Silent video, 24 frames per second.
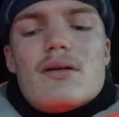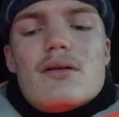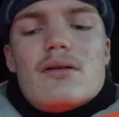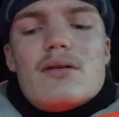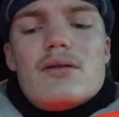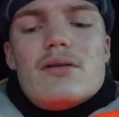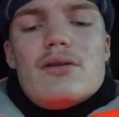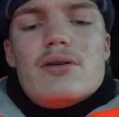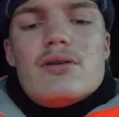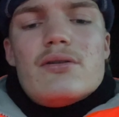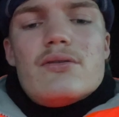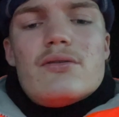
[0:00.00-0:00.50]

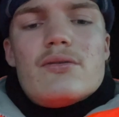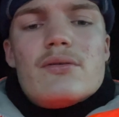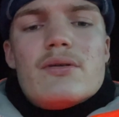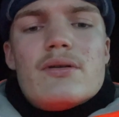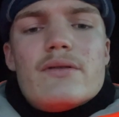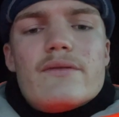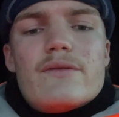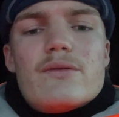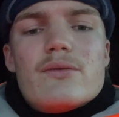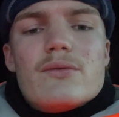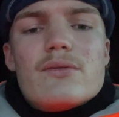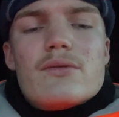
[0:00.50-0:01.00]
doing it
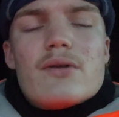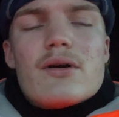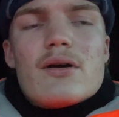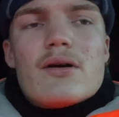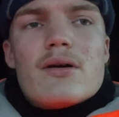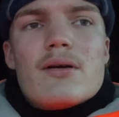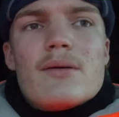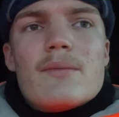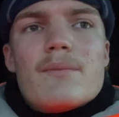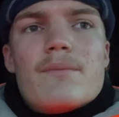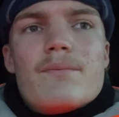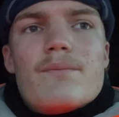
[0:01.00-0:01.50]
full
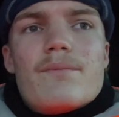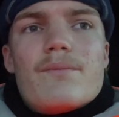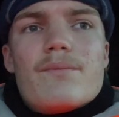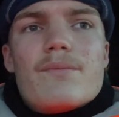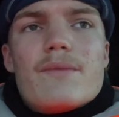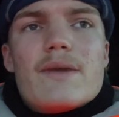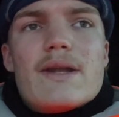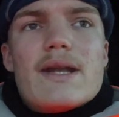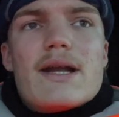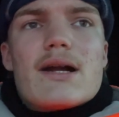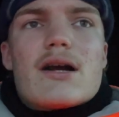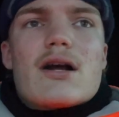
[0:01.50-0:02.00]
time,
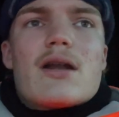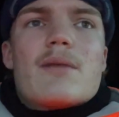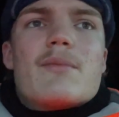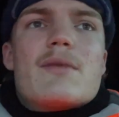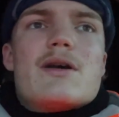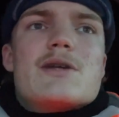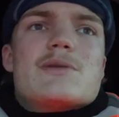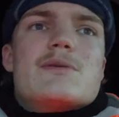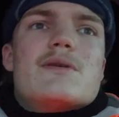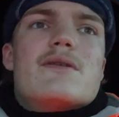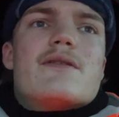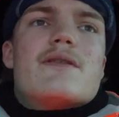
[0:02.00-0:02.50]
and that kind of
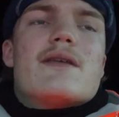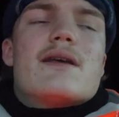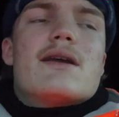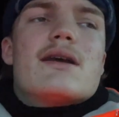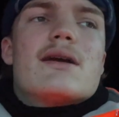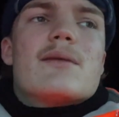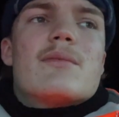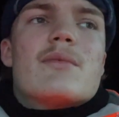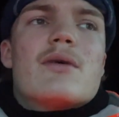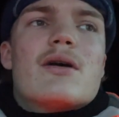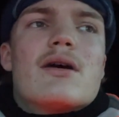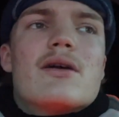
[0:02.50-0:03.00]
makes you think,
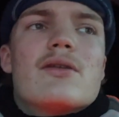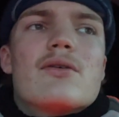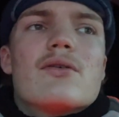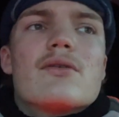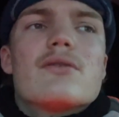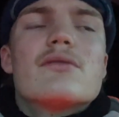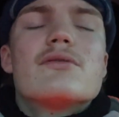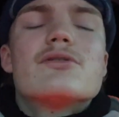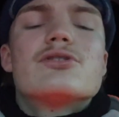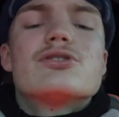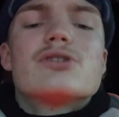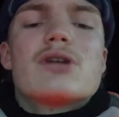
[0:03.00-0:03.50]

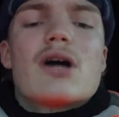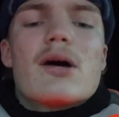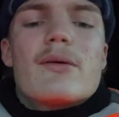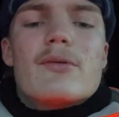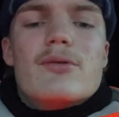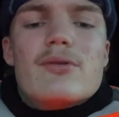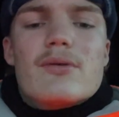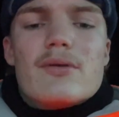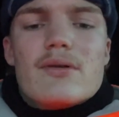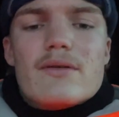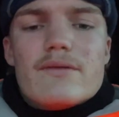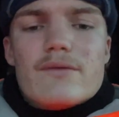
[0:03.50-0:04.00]
should I be
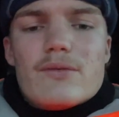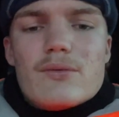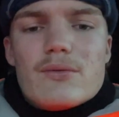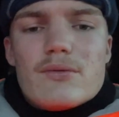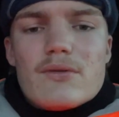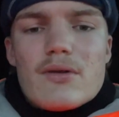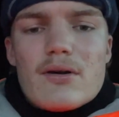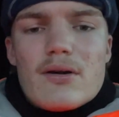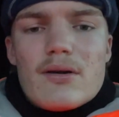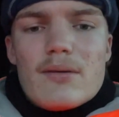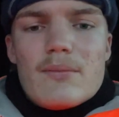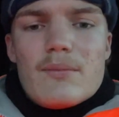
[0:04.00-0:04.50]
doing it full
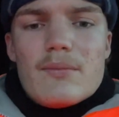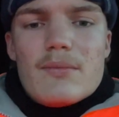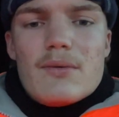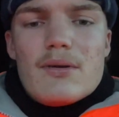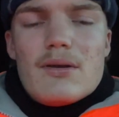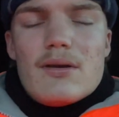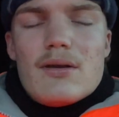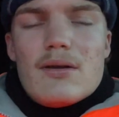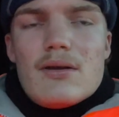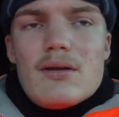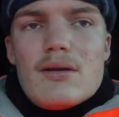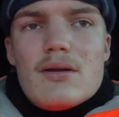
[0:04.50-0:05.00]
time?
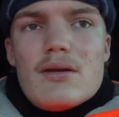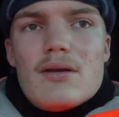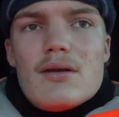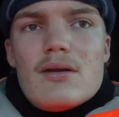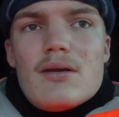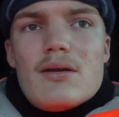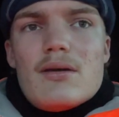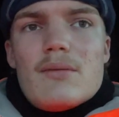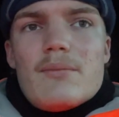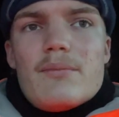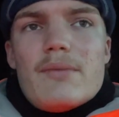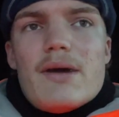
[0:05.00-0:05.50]

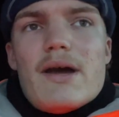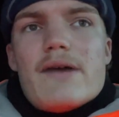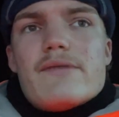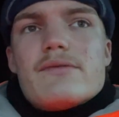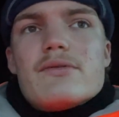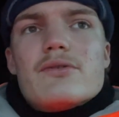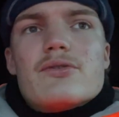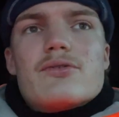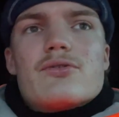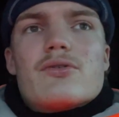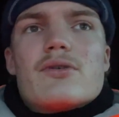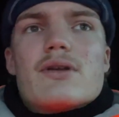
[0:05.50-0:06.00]
But
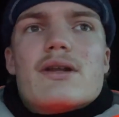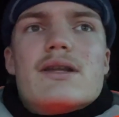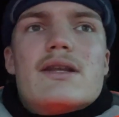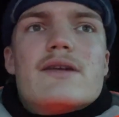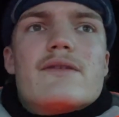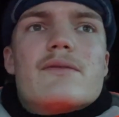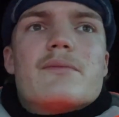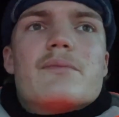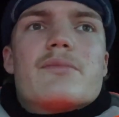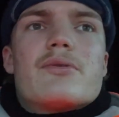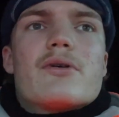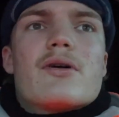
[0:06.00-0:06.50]
everyone's got their
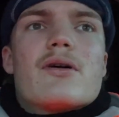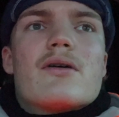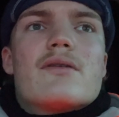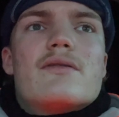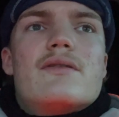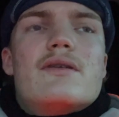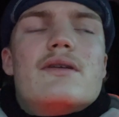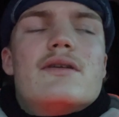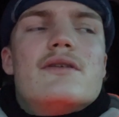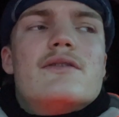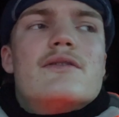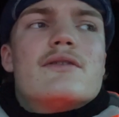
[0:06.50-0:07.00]
different
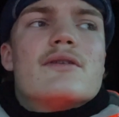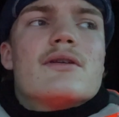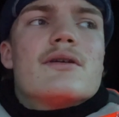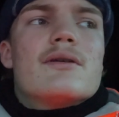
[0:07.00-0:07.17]
priorities,